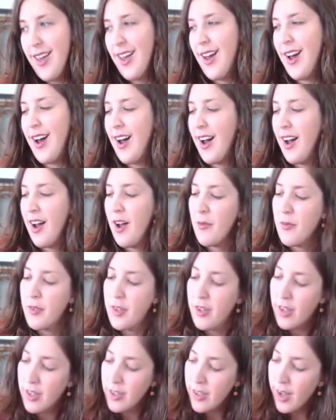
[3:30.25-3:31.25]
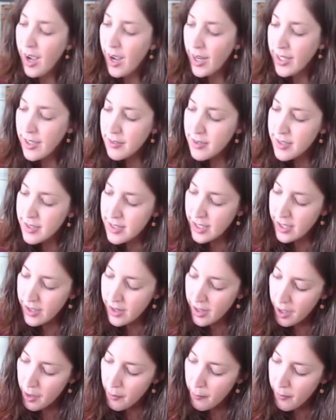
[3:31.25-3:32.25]
You can kind of see
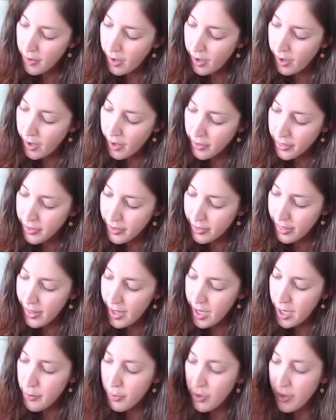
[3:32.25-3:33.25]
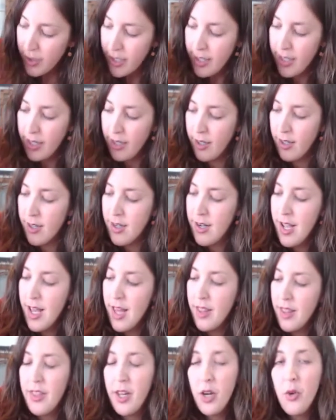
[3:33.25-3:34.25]
them on the label here.
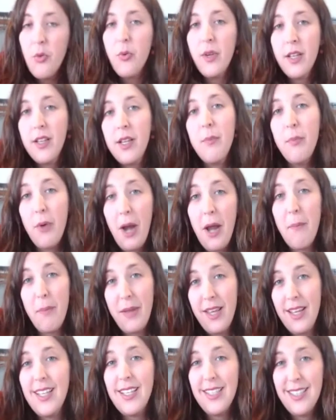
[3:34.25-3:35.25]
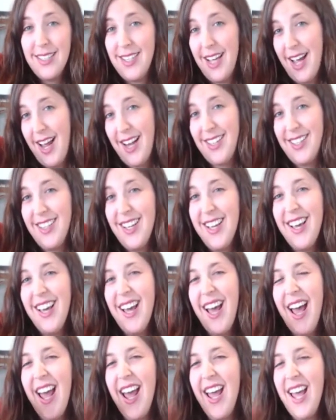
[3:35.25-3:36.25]
They're really bright pink inside.
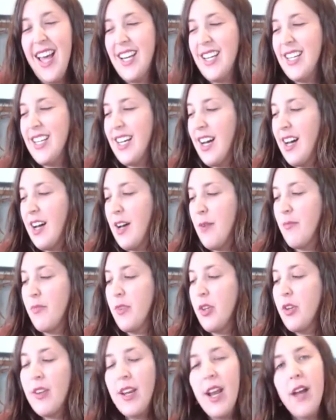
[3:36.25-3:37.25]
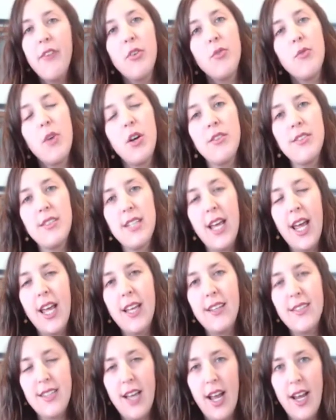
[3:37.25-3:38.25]
And you can have a
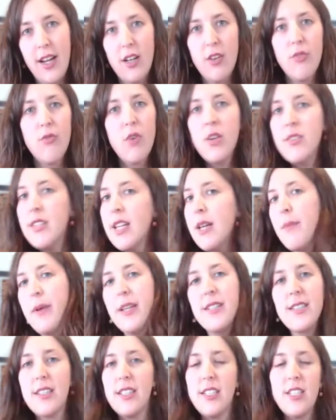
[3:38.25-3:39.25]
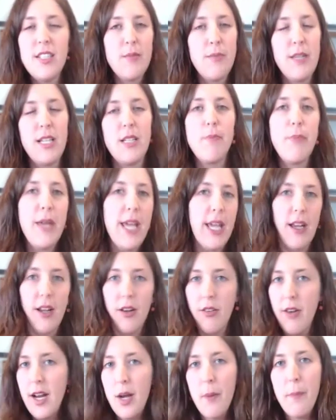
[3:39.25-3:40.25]
rosé cider. Rosé basically just means pink,
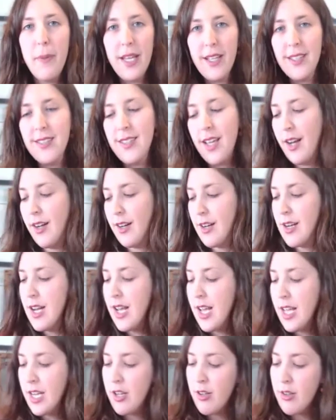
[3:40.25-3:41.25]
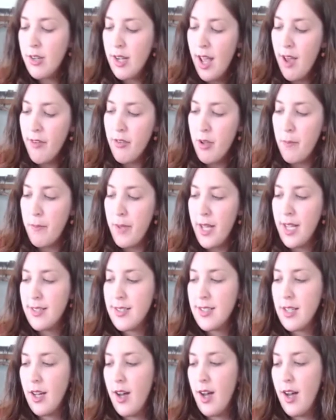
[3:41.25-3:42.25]
right? A pink cider. You can have it
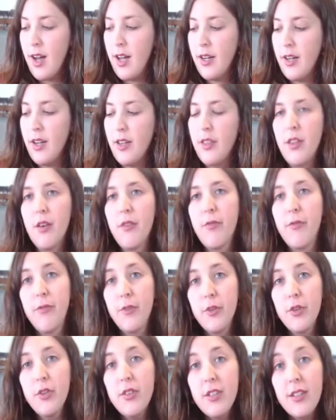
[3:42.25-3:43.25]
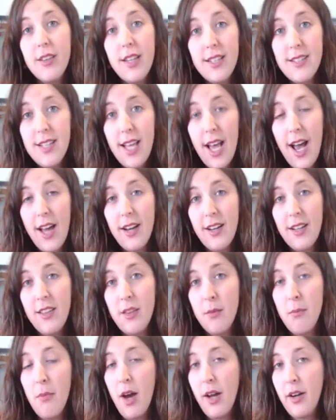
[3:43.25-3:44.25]
based on the fruit that's added,
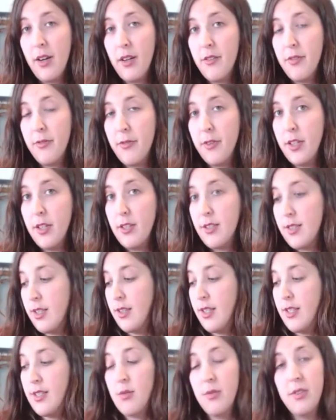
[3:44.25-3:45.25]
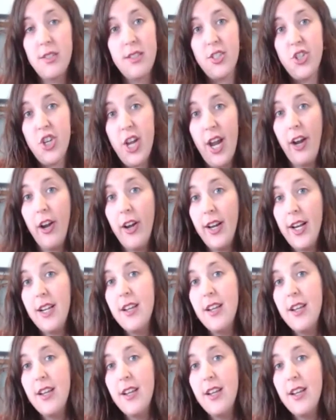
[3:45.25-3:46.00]
the modern fruit. So this one's cherry.